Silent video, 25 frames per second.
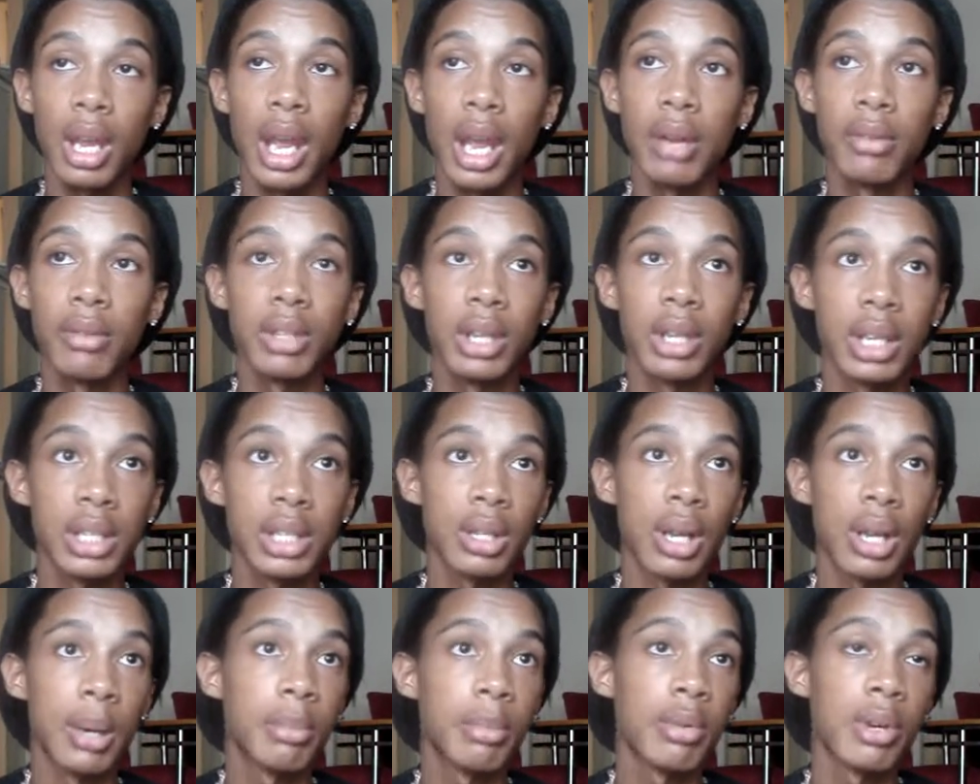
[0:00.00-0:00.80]

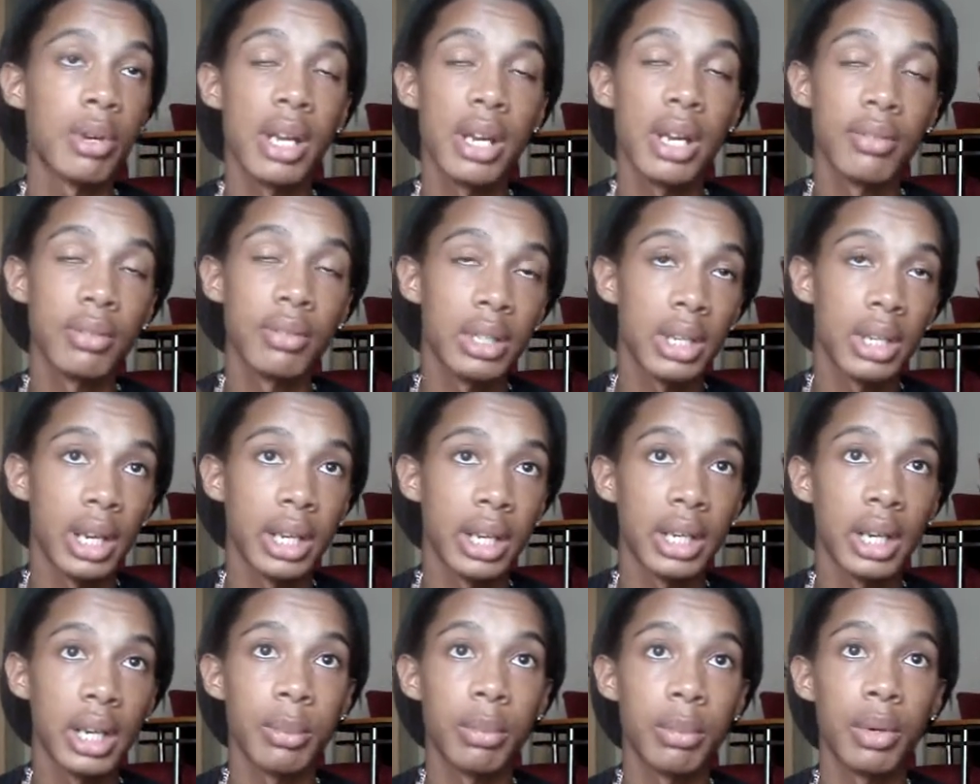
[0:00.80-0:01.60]
I pray every
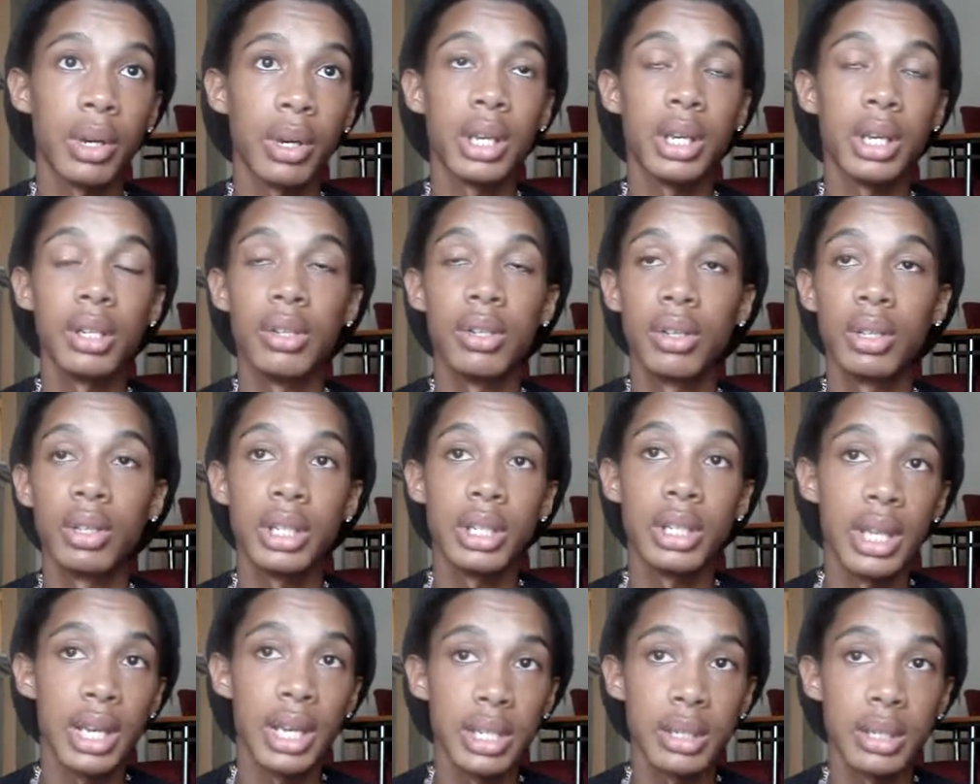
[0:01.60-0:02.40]
night, and I pray during
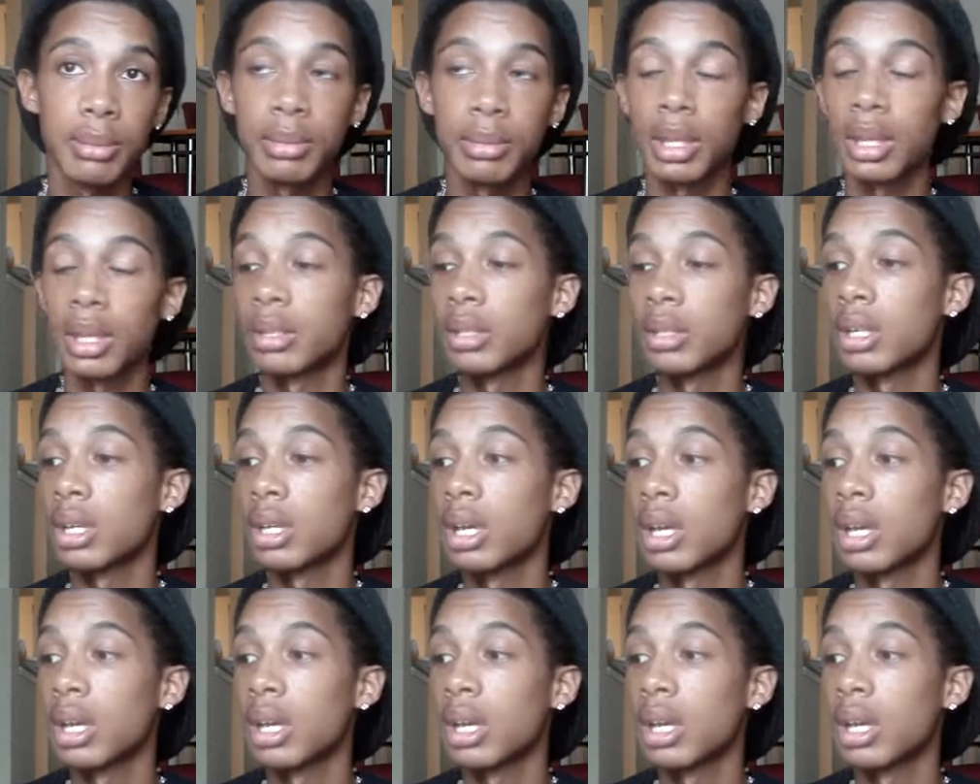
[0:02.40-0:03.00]
the day sometimes.